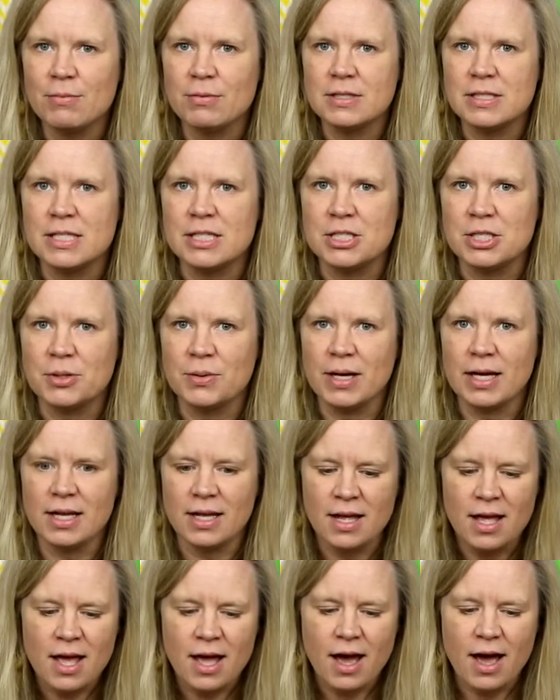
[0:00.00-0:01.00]
able to do
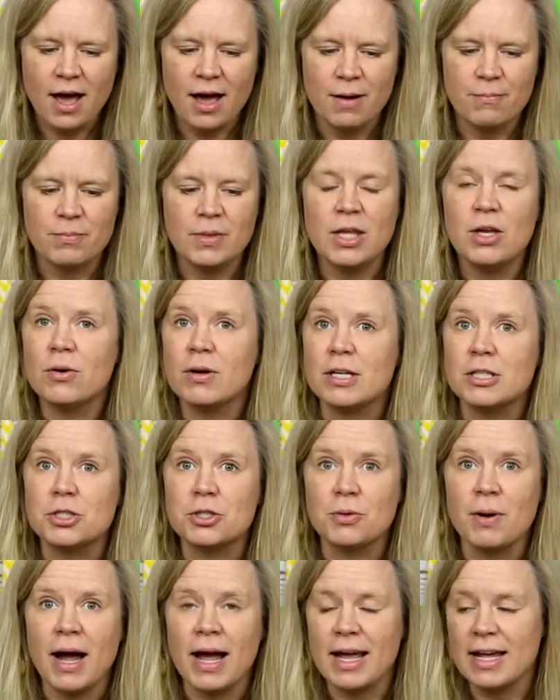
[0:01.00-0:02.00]
it. Um, you can
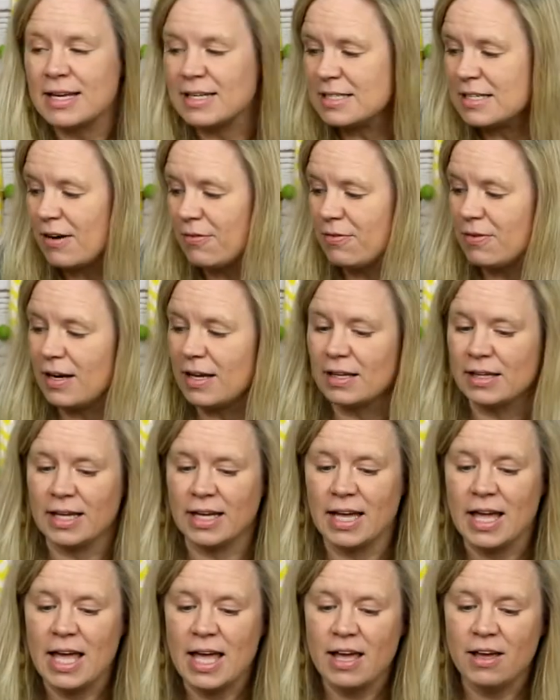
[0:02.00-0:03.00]
try it
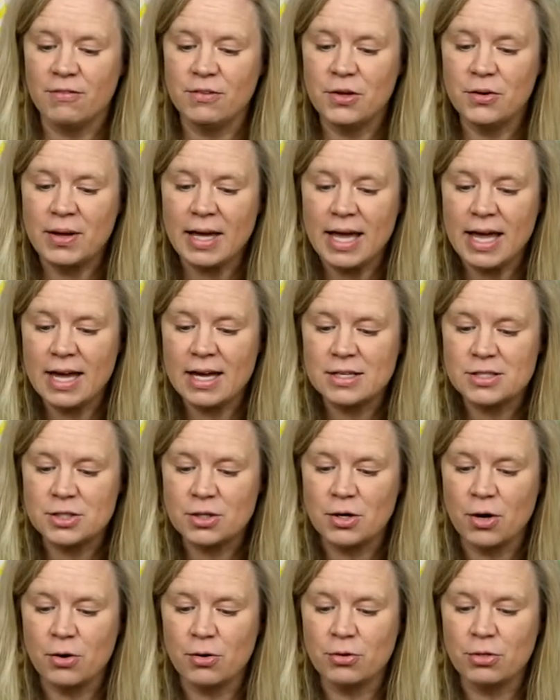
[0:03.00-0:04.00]
definitely. If you
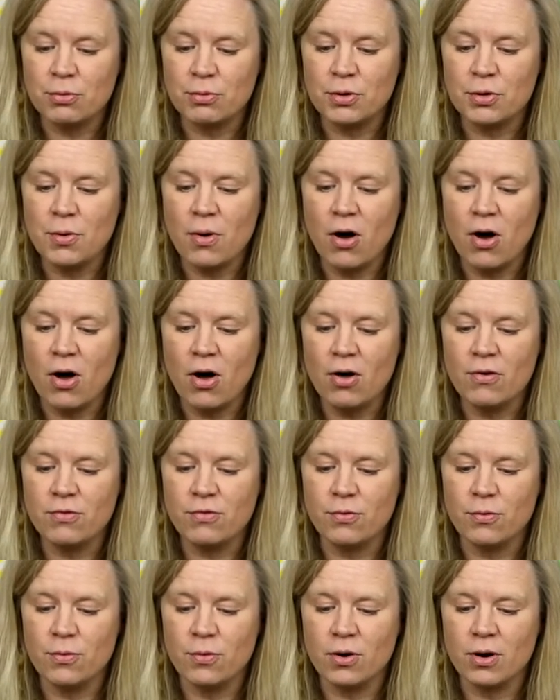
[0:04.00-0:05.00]
can't go through all
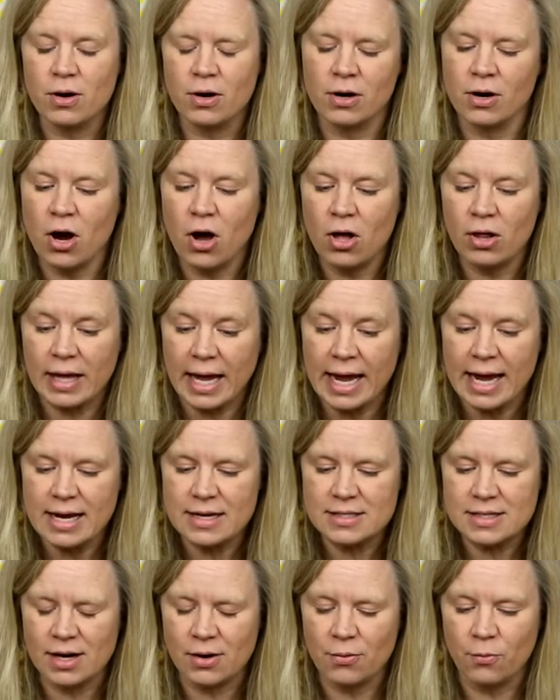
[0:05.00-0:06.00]
four or all
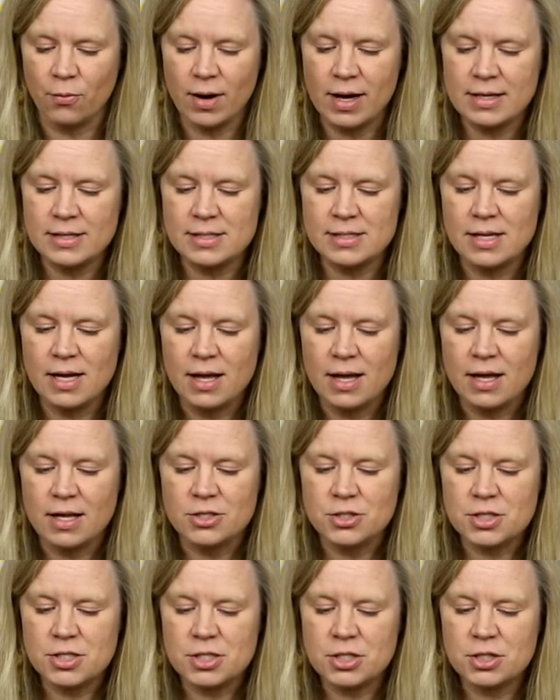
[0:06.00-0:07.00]
eight at once,
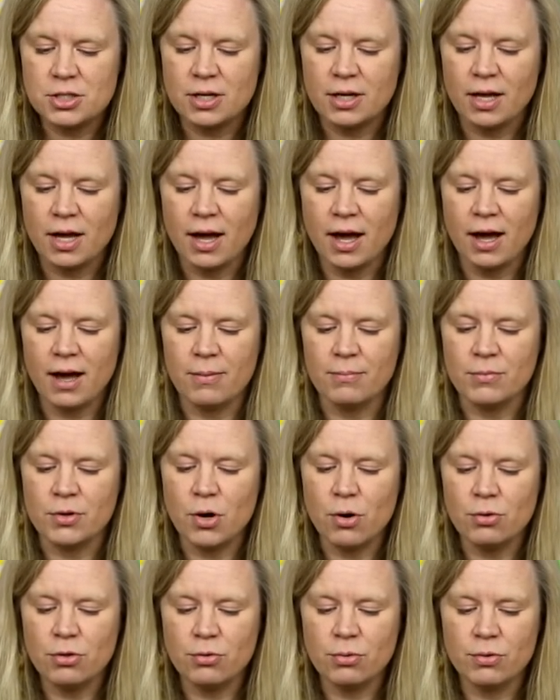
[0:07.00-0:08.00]
just um,
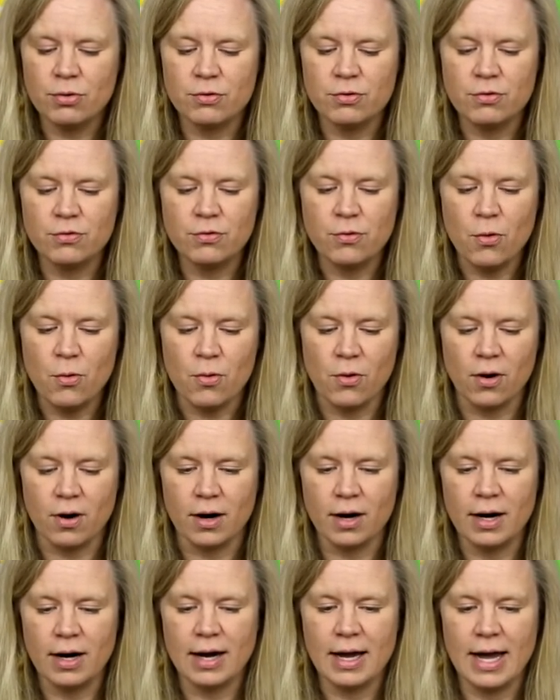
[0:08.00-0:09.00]
go through
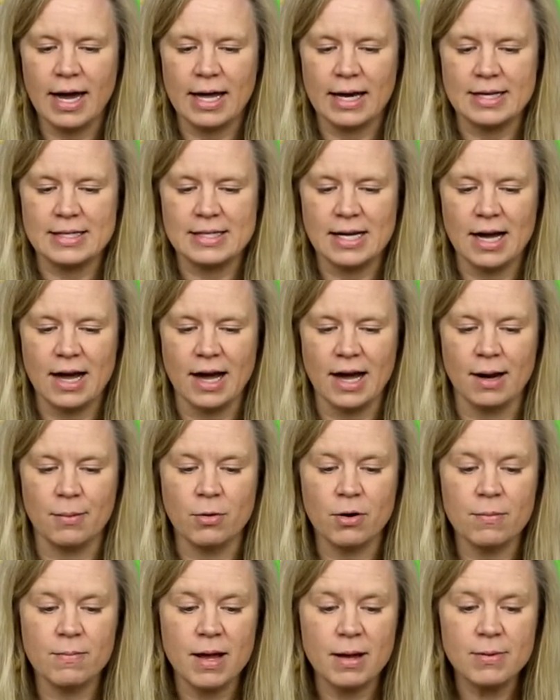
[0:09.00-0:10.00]
four at a time
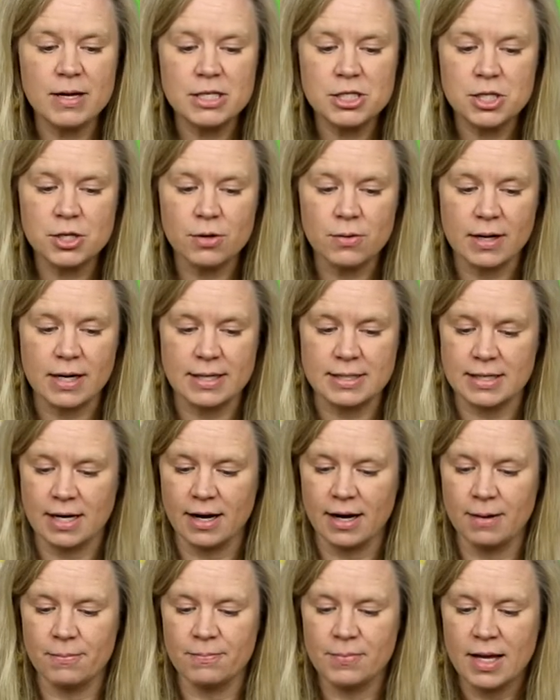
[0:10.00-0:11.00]
or maybe two at a
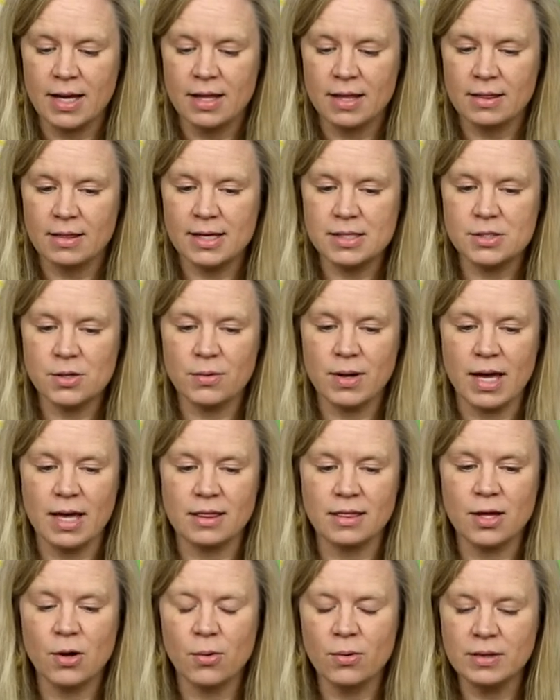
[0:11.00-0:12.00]
time. That's
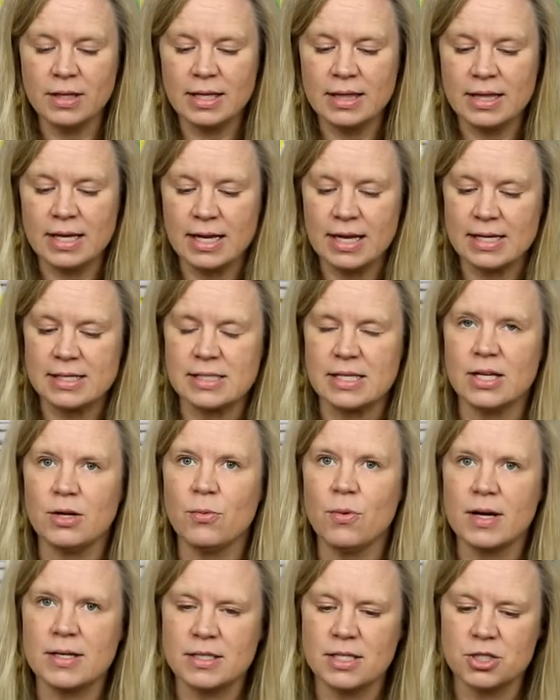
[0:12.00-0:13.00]
okay. The only thing is that
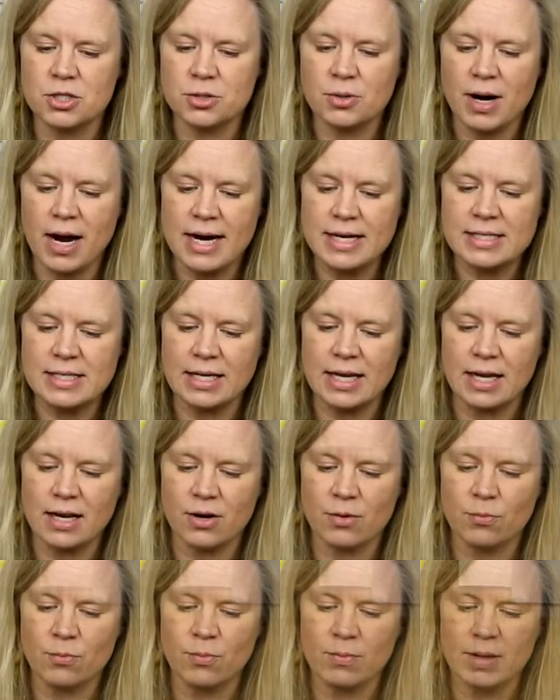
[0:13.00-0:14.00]
you want to try to get
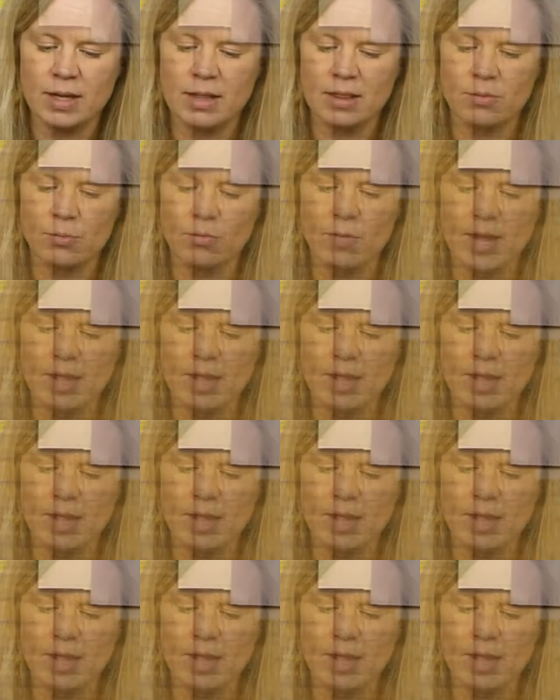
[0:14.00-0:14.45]
it in